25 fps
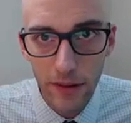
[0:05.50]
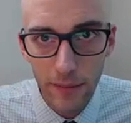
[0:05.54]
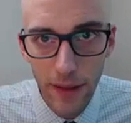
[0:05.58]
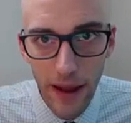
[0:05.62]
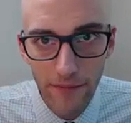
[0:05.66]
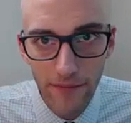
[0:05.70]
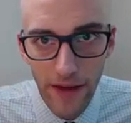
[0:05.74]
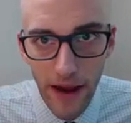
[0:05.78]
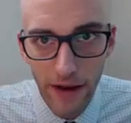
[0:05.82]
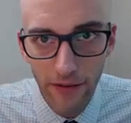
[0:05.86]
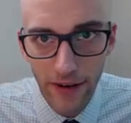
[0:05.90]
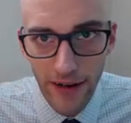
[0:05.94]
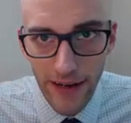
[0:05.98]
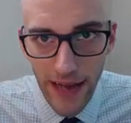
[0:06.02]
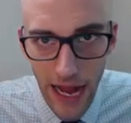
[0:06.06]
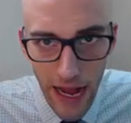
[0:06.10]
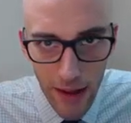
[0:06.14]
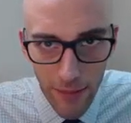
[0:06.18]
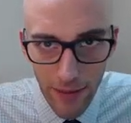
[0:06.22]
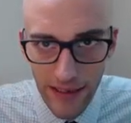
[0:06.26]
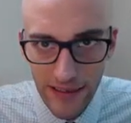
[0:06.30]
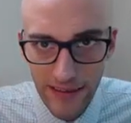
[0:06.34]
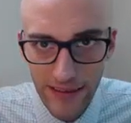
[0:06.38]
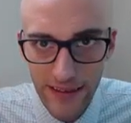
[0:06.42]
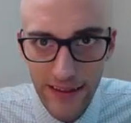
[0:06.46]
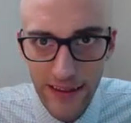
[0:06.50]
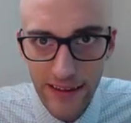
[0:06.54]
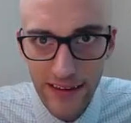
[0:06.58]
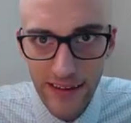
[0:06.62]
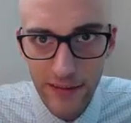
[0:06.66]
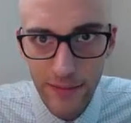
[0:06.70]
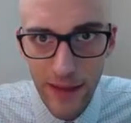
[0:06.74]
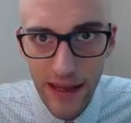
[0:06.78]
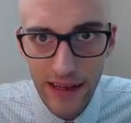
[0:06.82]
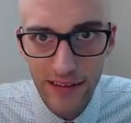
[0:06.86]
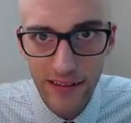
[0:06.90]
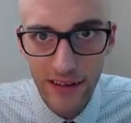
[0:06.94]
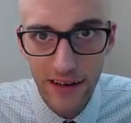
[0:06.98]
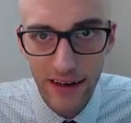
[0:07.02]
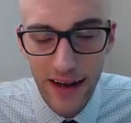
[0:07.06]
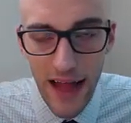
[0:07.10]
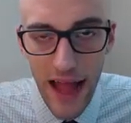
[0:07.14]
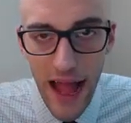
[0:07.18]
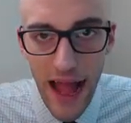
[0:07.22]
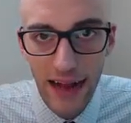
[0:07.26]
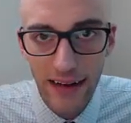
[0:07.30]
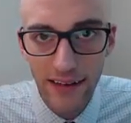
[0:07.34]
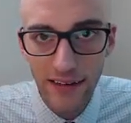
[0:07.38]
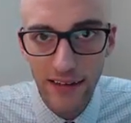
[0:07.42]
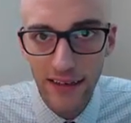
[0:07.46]
one of my favorite topics of the semester, and
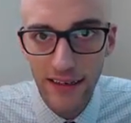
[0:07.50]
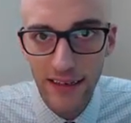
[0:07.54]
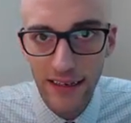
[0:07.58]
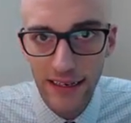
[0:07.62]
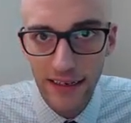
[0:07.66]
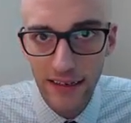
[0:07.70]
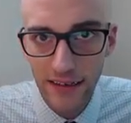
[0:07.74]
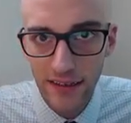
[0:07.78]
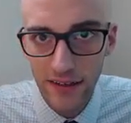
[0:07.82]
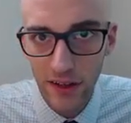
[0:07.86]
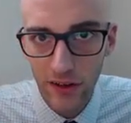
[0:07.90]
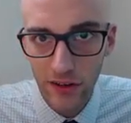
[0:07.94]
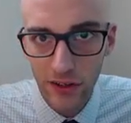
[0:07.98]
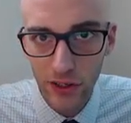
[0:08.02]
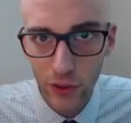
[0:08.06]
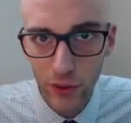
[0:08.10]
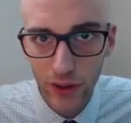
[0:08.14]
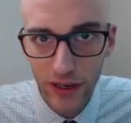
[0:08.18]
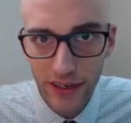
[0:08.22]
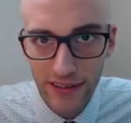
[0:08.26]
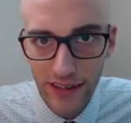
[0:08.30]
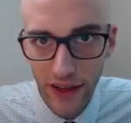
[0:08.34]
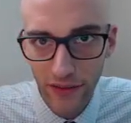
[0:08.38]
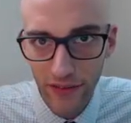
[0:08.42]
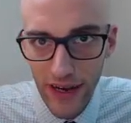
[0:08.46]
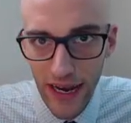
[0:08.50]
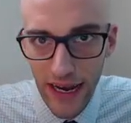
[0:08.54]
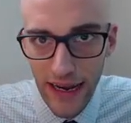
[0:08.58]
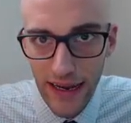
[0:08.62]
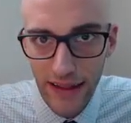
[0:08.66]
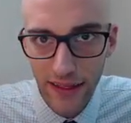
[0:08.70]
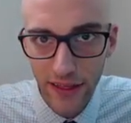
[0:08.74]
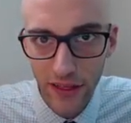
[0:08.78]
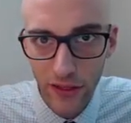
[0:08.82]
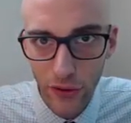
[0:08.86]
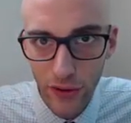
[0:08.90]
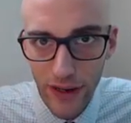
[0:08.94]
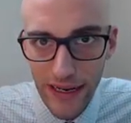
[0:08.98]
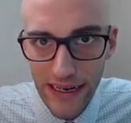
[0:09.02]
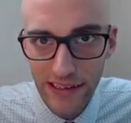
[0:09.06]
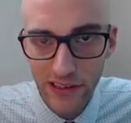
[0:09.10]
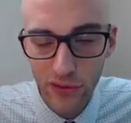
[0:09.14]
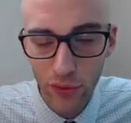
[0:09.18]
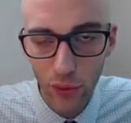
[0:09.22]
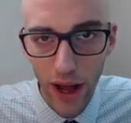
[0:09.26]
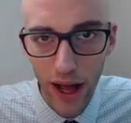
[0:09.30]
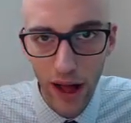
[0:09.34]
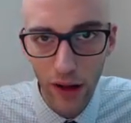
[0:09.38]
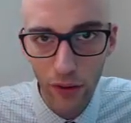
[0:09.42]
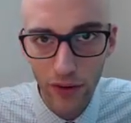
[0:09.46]
I actually teach Social Work 793
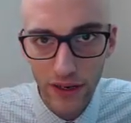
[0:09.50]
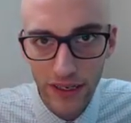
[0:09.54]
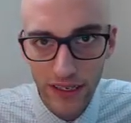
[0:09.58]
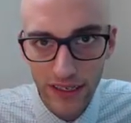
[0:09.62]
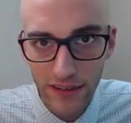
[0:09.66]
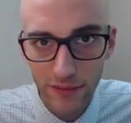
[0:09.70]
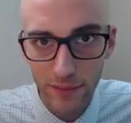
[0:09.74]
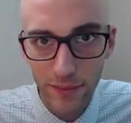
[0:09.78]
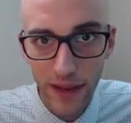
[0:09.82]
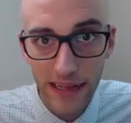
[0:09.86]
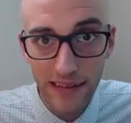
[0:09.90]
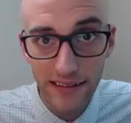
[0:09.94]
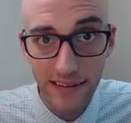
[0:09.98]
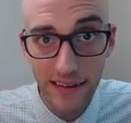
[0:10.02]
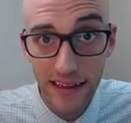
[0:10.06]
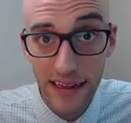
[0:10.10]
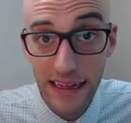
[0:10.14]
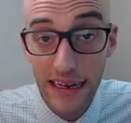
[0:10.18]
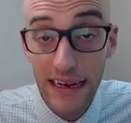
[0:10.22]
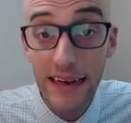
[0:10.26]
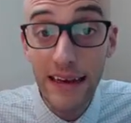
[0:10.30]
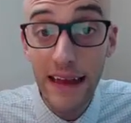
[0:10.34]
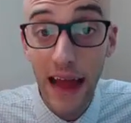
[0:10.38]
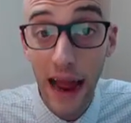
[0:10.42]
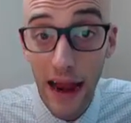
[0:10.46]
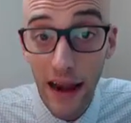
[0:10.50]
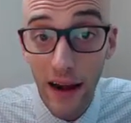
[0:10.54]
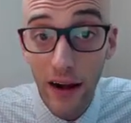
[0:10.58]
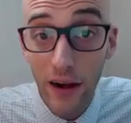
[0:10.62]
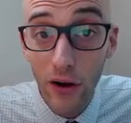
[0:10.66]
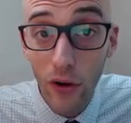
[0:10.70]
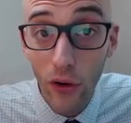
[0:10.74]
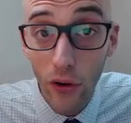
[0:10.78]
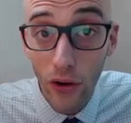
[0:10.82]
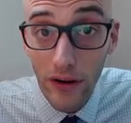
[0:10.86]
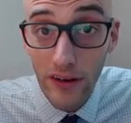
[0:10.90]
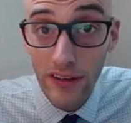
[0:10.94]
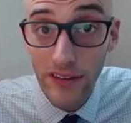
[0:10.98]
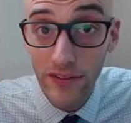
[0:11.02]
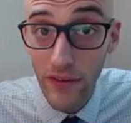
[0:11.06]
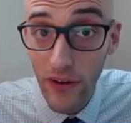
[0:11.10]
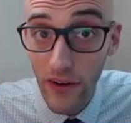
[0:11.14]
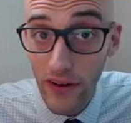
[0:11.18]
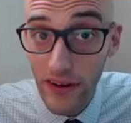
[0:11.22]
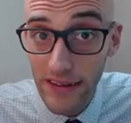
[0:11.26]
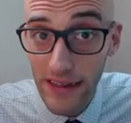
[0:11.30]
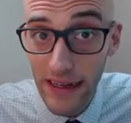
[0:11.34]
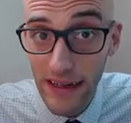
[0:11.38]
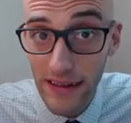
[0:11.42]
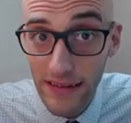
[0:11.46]
as well, which is basically an entire course
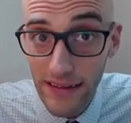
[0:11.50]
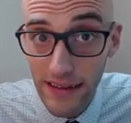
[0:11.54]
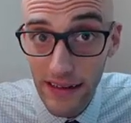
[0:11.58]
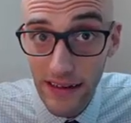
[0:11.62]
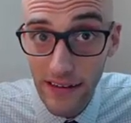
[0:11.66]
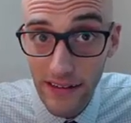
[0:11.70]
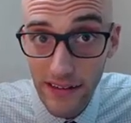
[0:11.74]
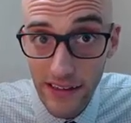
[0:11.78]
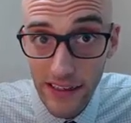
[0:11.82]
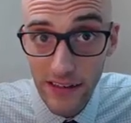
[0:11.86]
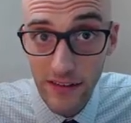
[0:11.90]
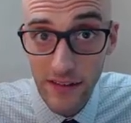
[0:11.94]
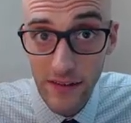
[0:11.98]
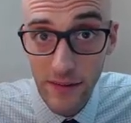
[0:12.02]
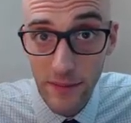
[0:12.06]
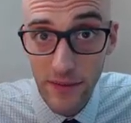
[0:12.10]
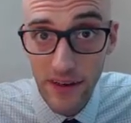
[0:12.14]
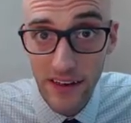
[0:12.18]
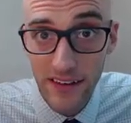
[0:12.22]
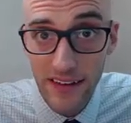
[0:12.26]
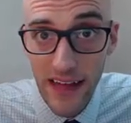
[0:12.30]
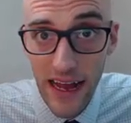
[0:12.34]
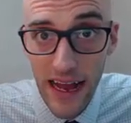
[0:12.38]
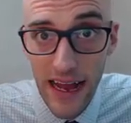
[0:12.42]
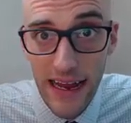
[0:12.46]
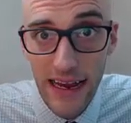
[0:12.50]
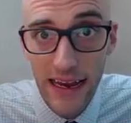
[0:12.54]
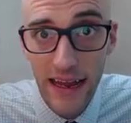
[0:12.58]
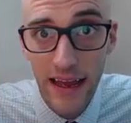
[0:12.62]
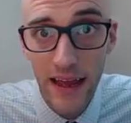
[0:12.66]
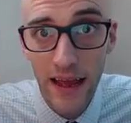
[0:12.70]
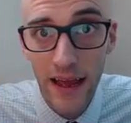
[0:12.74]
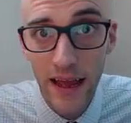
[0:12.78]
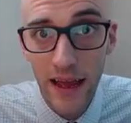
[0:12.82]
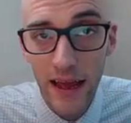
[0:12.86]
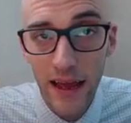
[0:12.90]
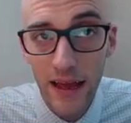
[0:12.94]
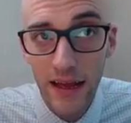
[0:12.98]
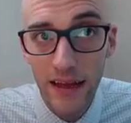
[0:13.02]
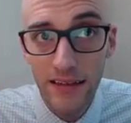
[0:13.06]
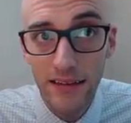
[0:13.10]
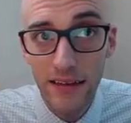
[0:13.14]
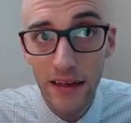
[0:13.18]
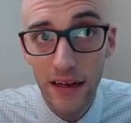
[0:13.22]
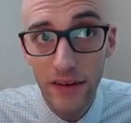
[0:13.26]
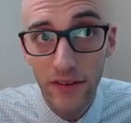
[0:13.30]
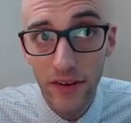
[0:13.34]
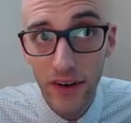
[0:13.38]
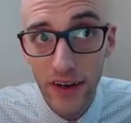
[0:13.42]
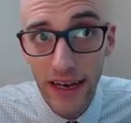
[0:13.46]
focused on single system design.
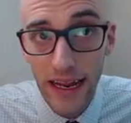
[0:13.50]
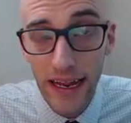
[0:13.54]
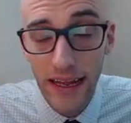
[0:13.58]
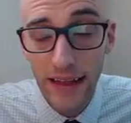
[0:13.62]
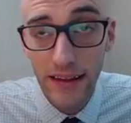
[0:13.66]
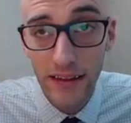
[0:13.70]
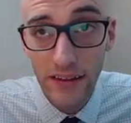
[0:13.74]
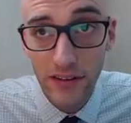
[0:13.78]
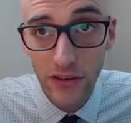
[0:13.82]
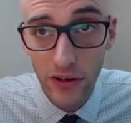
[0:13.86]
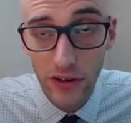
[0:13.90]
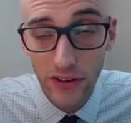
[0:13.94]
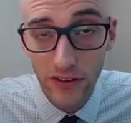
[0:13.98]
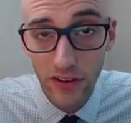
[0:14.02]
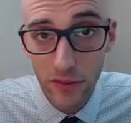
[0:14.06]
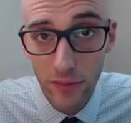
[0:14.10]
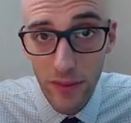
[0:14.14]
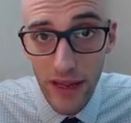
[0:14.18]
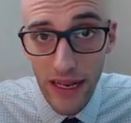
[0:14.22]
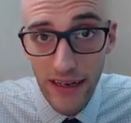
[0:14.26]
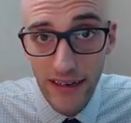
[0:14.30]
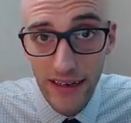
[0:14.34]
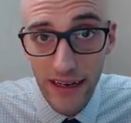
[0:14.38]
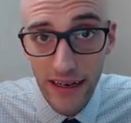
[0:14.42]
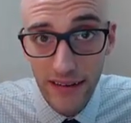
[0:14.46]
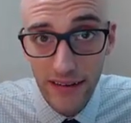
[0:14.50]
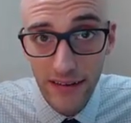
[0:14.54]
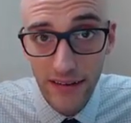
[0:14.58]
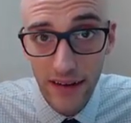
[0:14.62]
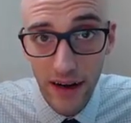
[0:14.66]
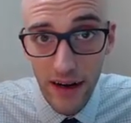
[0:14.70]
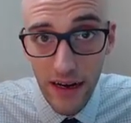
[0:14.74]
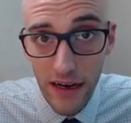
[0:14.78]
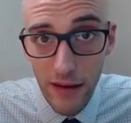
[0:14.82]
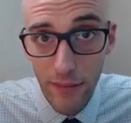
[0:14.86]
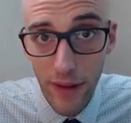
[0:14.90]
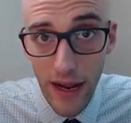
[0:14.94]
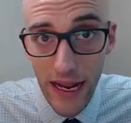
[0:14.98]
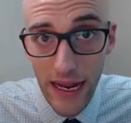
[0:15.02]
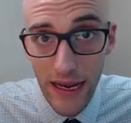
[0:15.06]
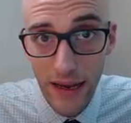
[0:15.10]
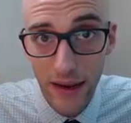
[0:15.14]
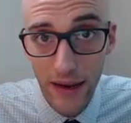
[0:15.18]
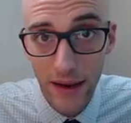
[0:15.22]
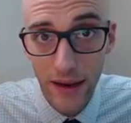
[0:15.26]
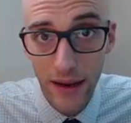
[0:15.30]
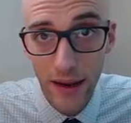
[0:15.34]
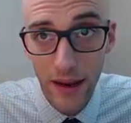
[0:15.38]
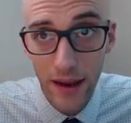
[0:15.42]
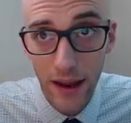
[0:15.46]
So if you're taking this course with me, chances are you
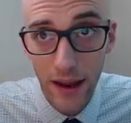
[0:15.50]
might